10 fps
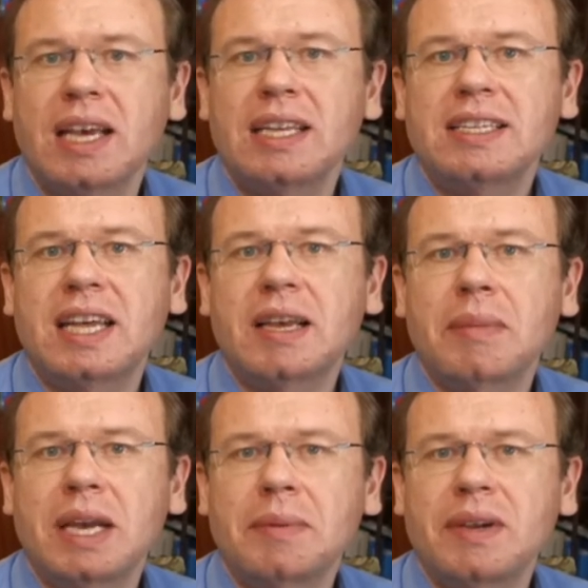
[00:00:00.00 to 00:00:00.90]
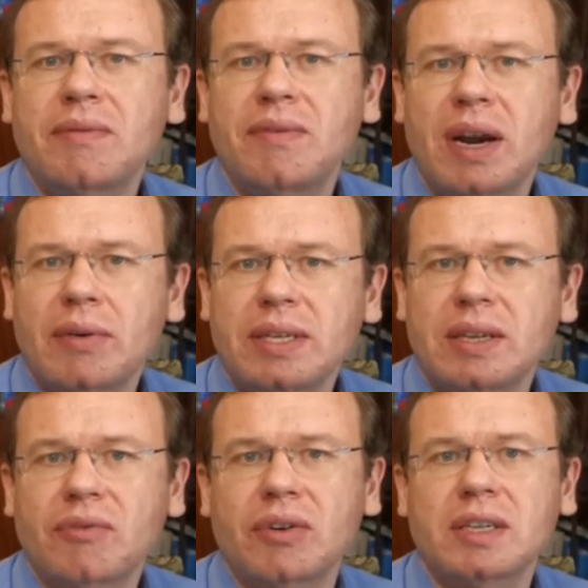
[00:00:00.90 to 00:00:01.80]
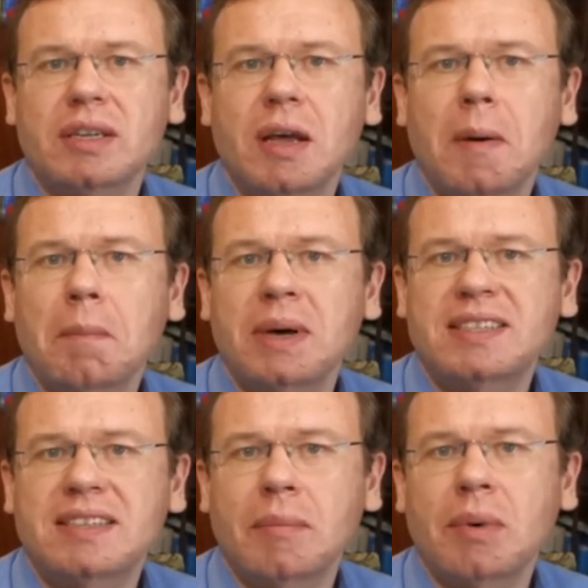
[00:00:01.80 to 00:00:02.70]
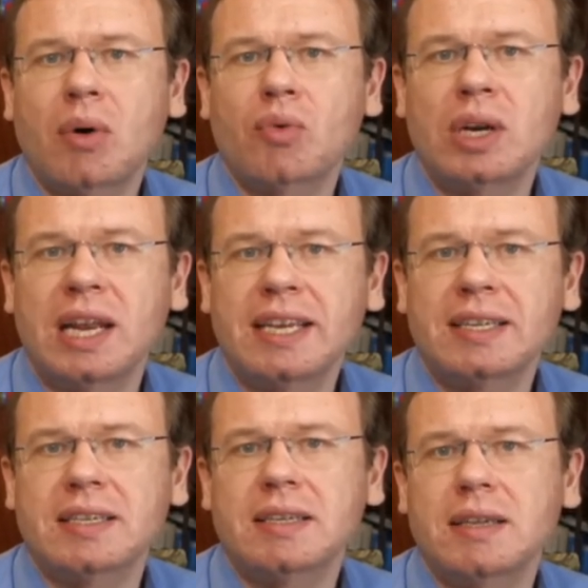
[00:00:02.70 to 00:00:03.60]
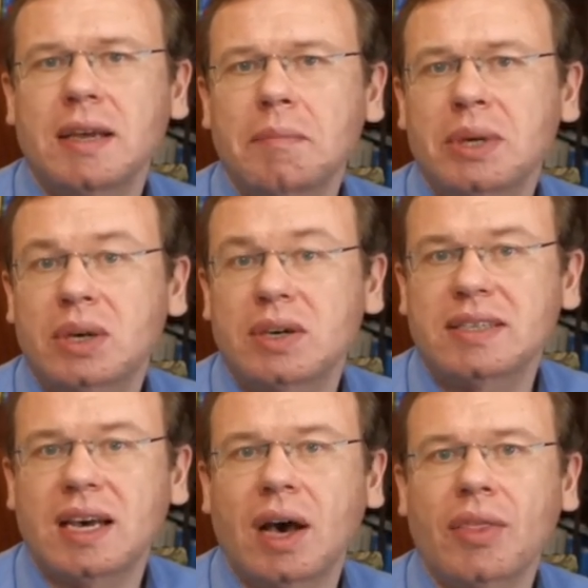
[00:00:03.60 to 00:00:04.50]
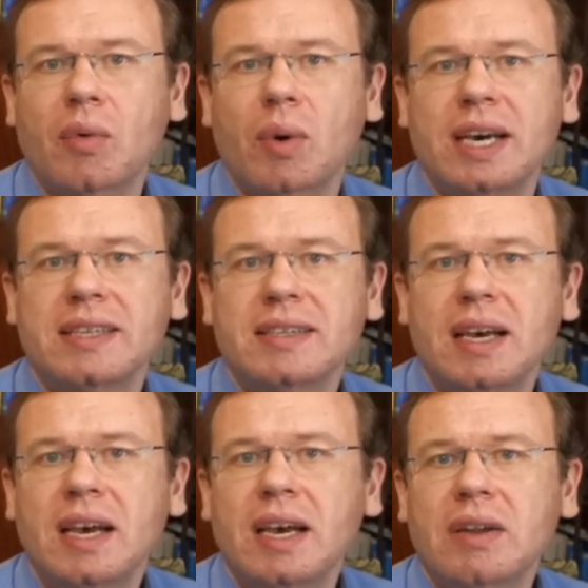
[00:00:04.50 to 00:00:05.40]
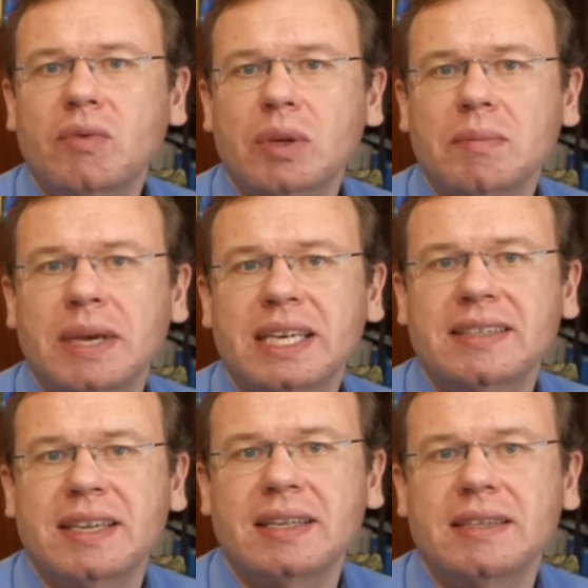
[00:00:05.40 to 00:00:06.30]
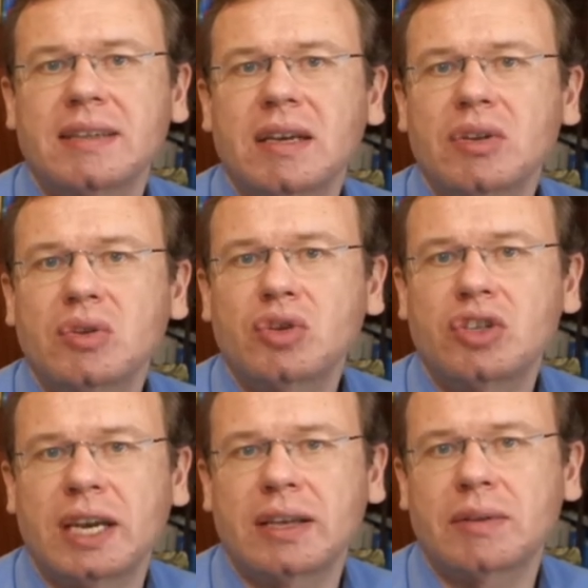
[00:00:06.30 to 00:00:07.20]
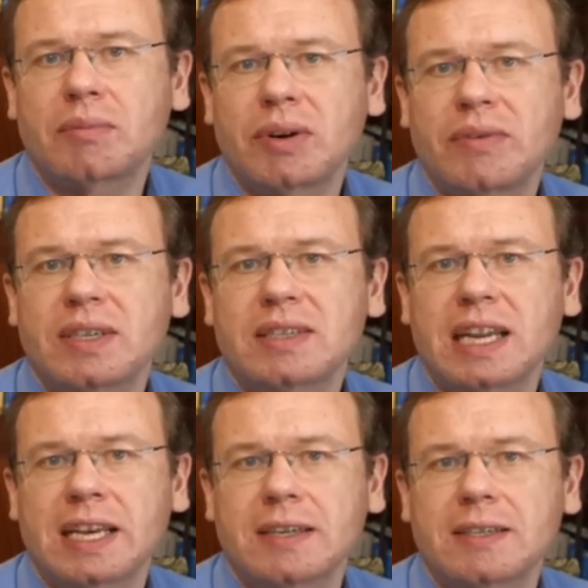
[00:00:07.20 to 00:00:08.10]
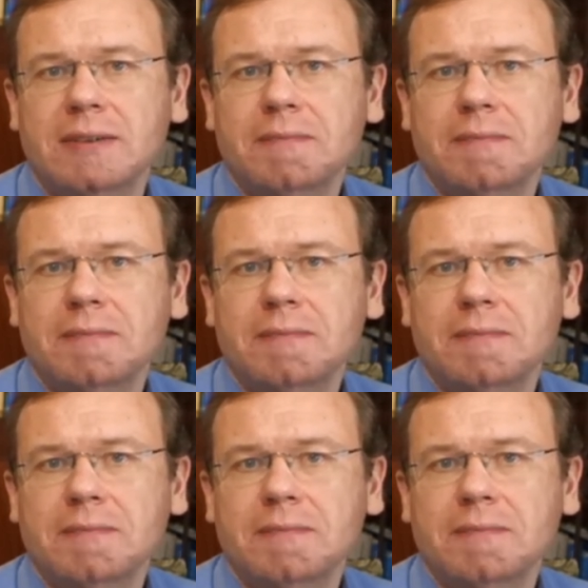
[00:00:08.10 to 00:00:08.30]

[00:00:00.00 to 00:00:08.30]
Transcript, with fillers: They may be very different, but somehow related because otherwise it wouldn't make sense to share the previous layers.